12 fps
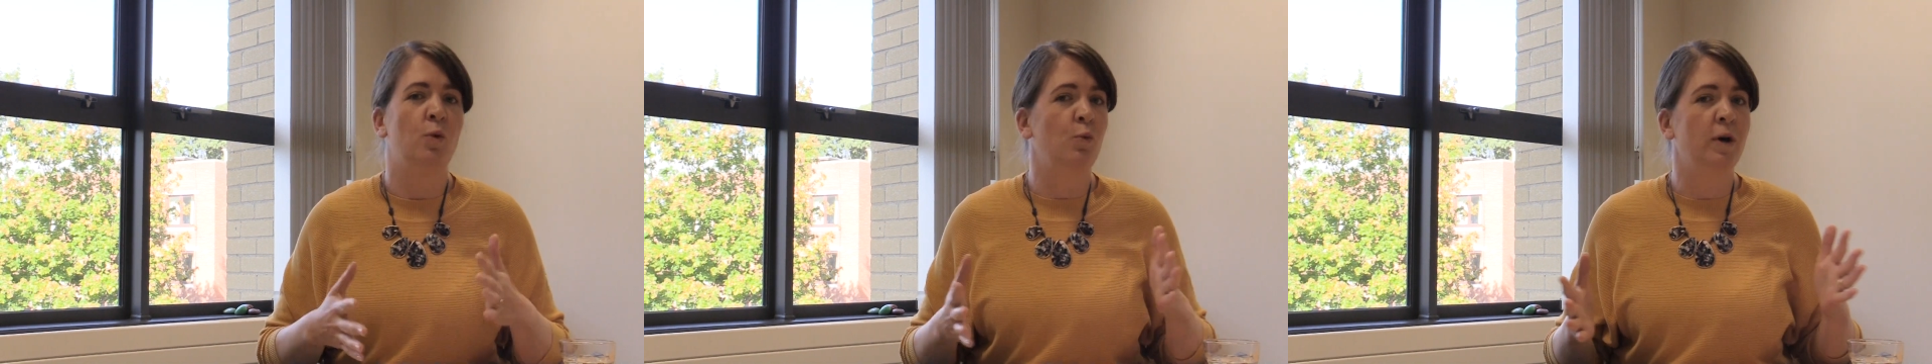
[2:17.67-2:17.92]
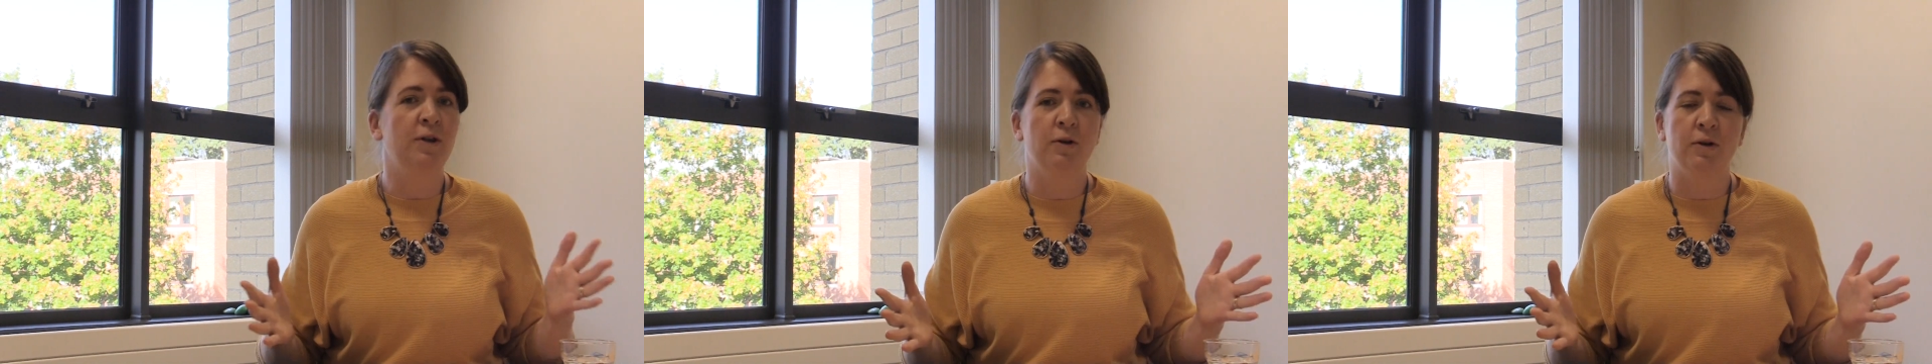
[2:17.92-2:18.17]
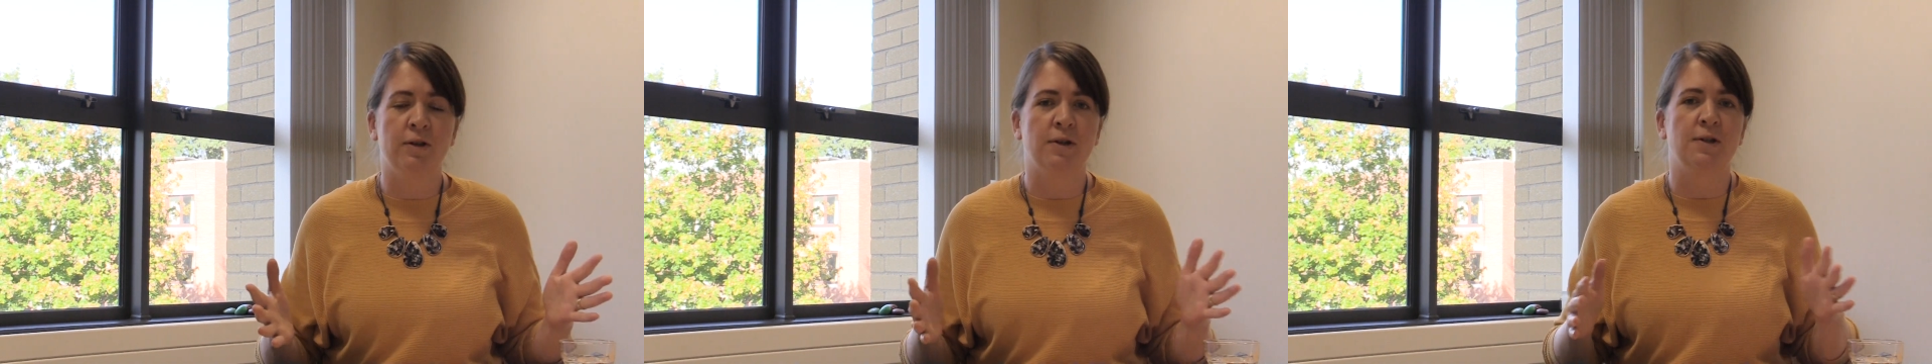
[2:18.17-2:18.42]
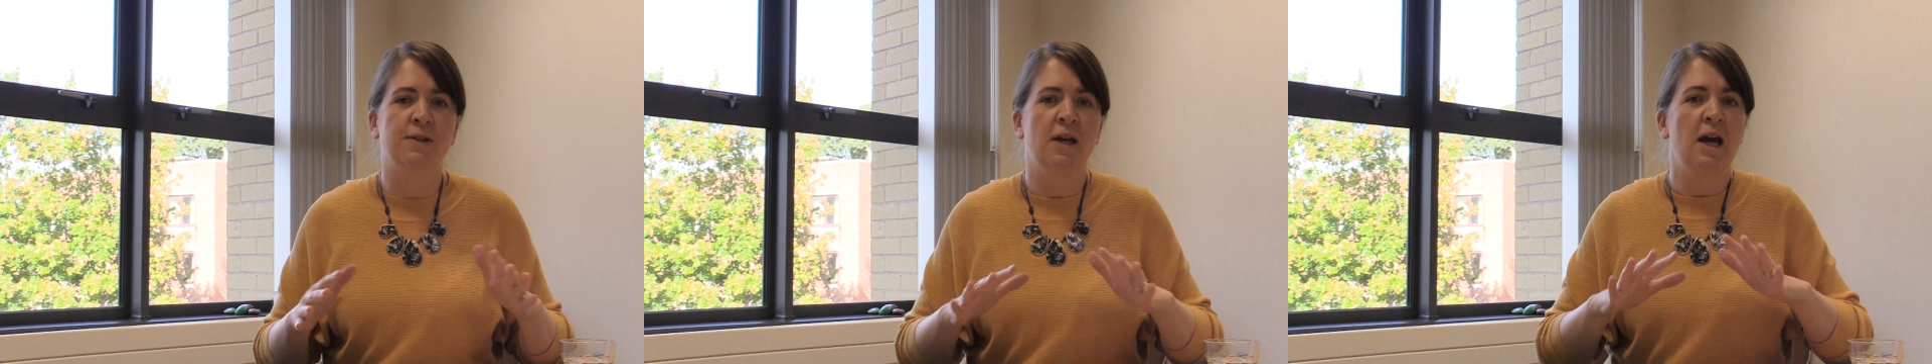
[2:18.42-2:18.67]
with
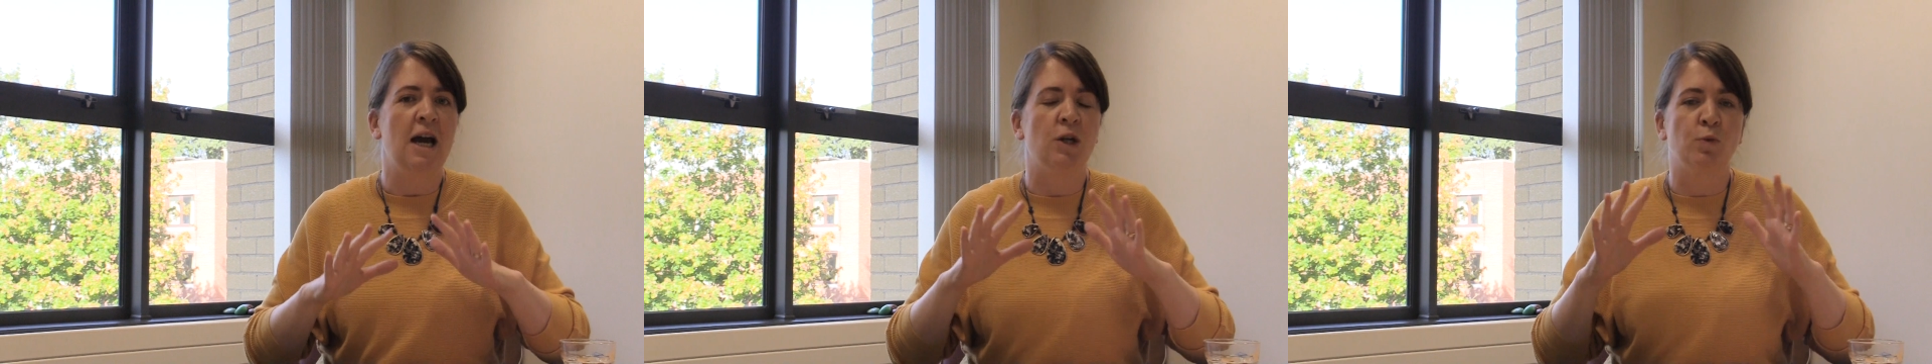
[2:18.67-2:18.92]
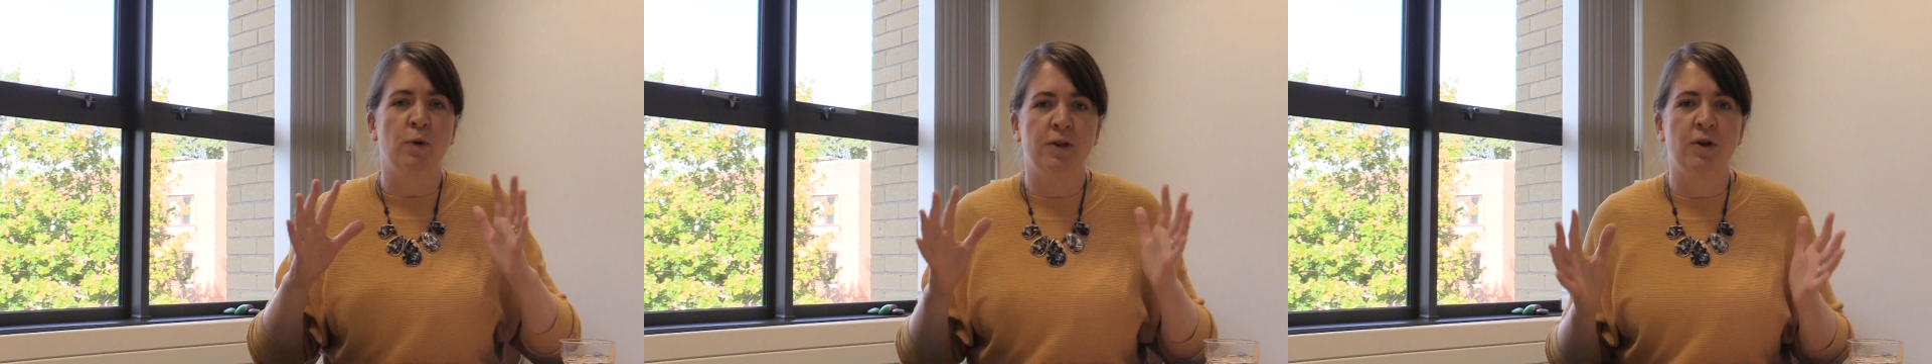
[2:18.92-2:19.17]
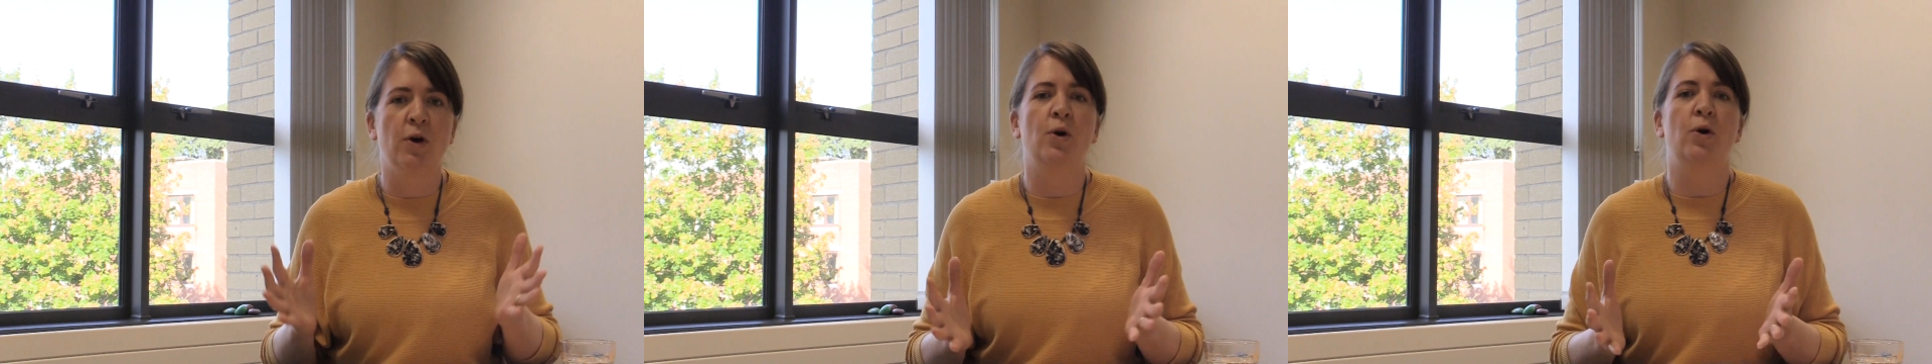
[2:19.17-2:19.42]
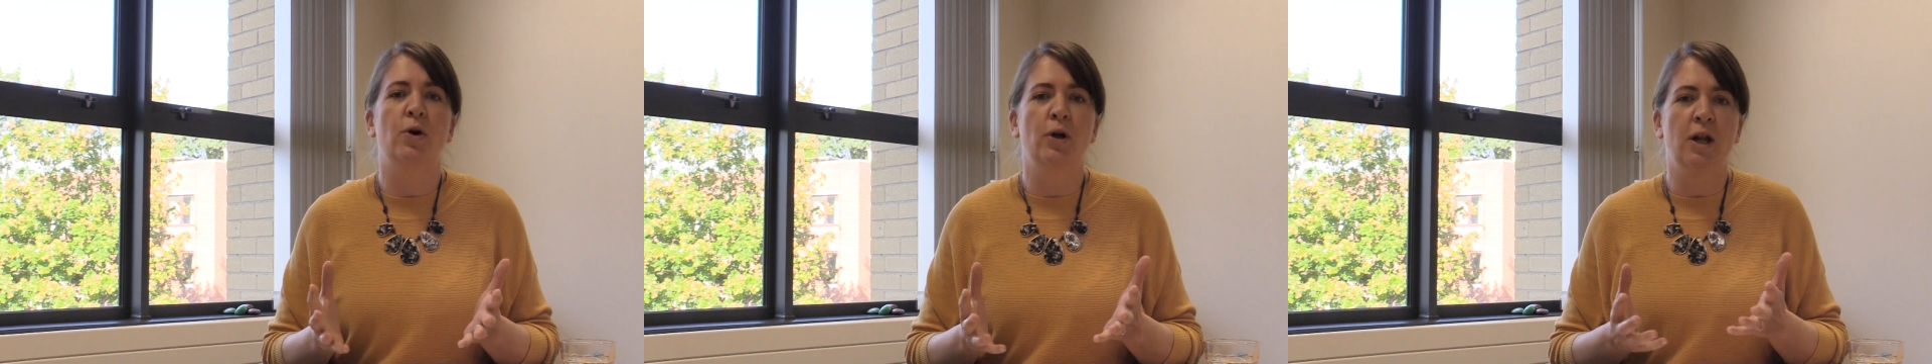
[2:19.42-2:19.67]
others, and with
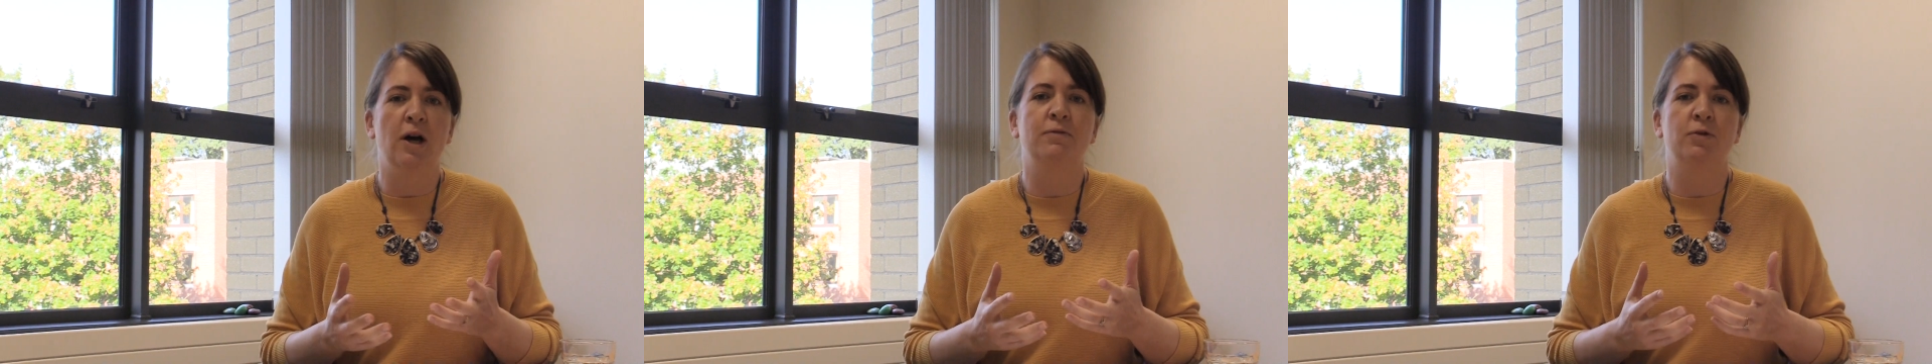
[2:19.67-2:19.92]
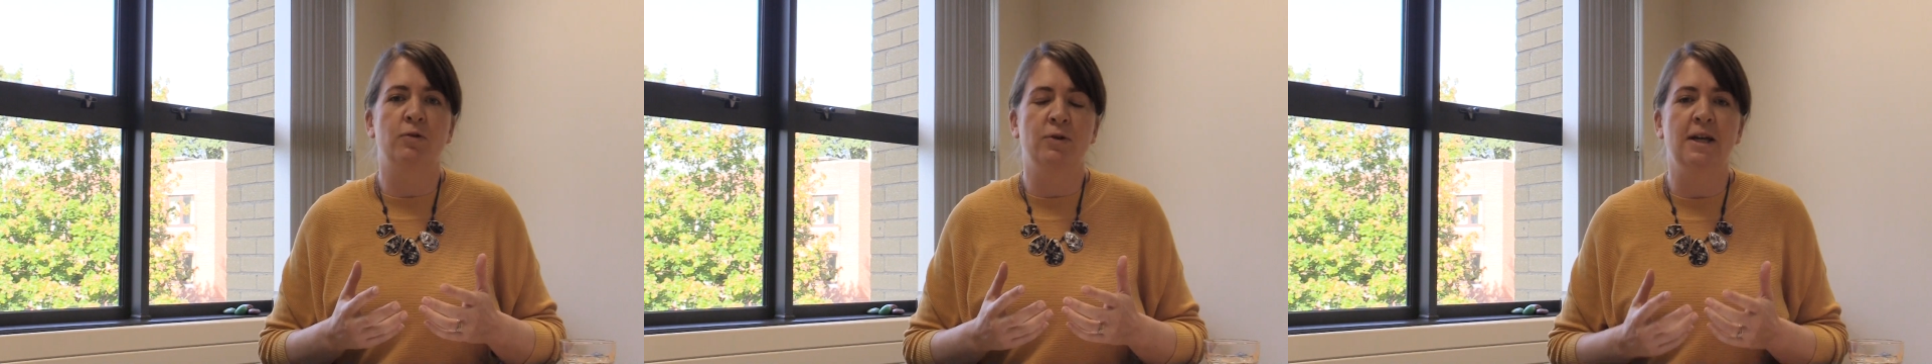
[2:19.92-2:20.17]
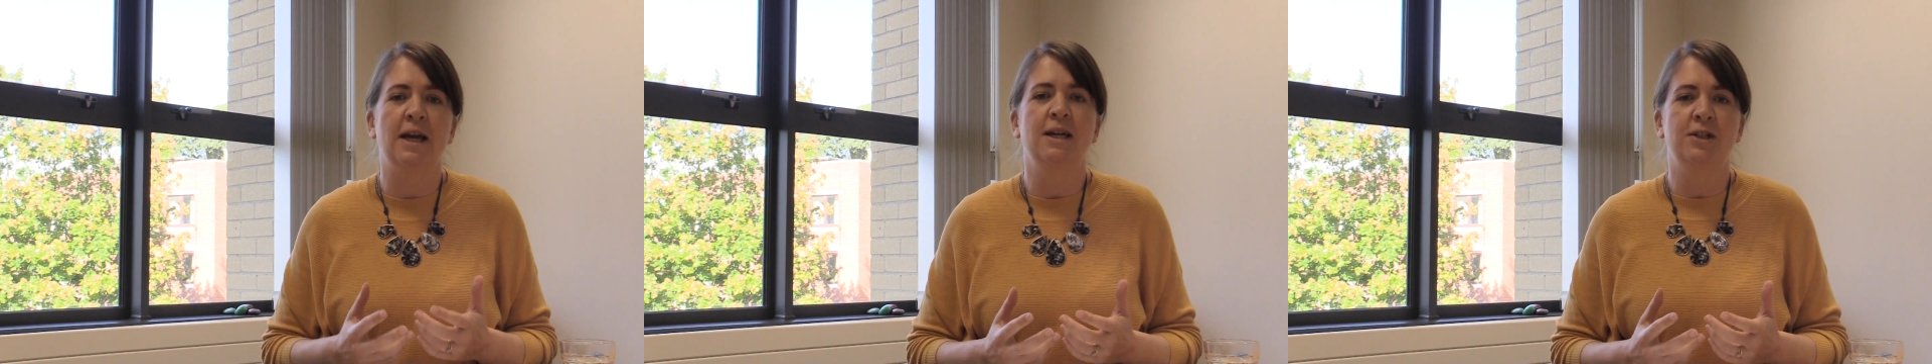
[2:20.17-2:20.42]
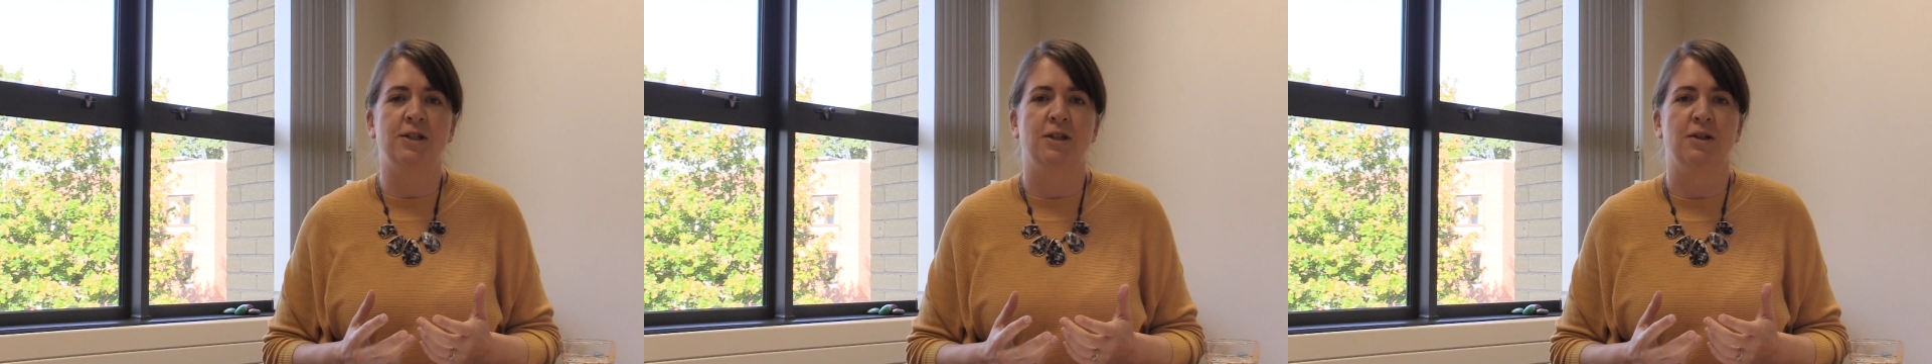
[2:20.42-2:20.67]
all of
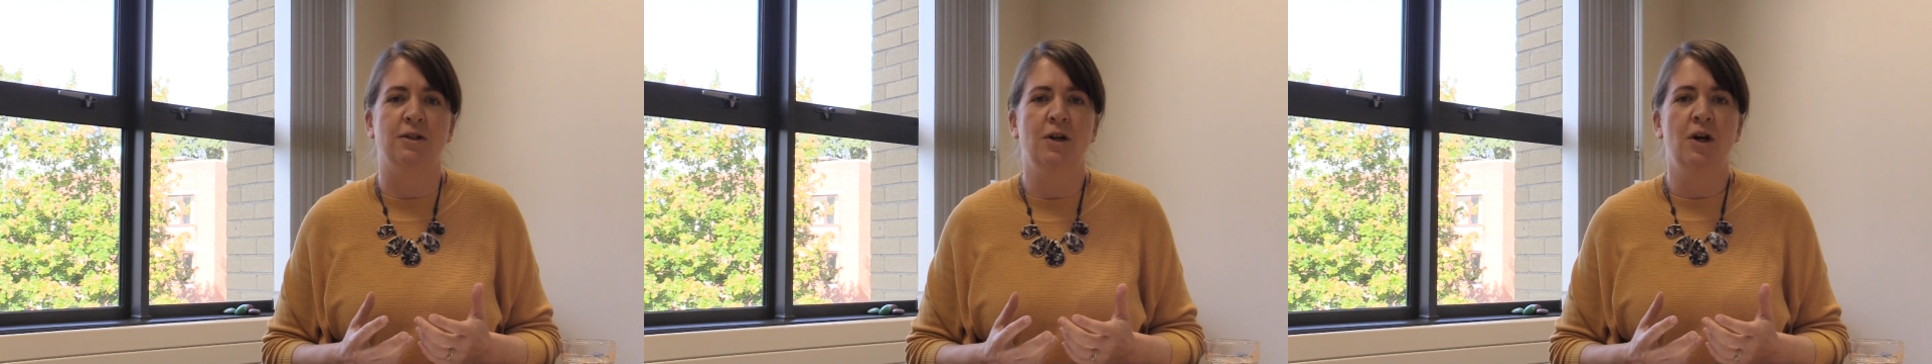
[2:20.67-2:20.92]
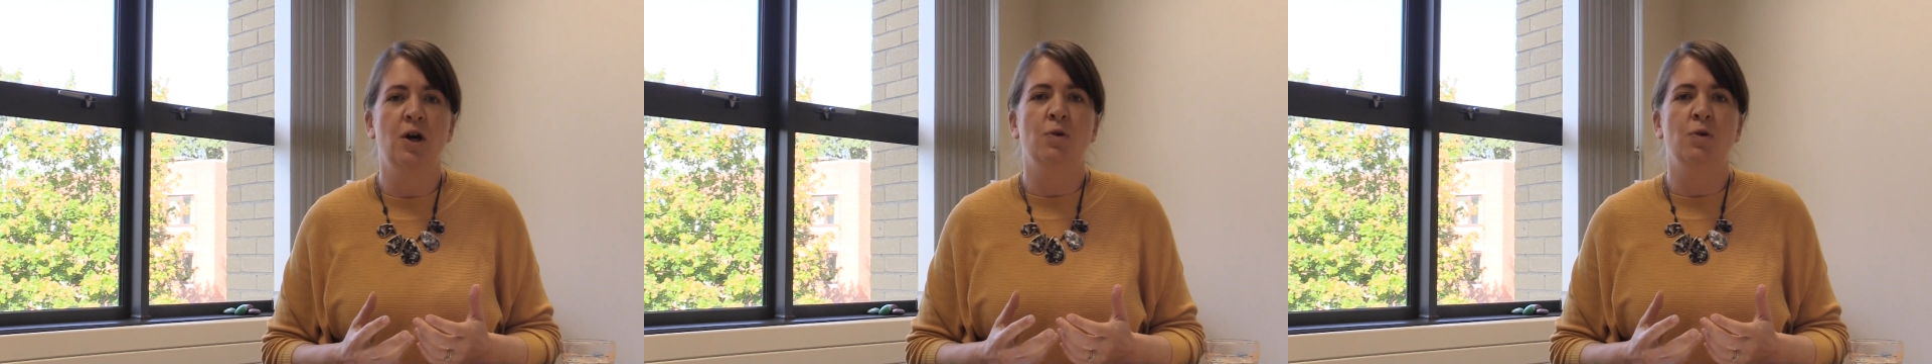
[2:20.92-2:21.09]
creation,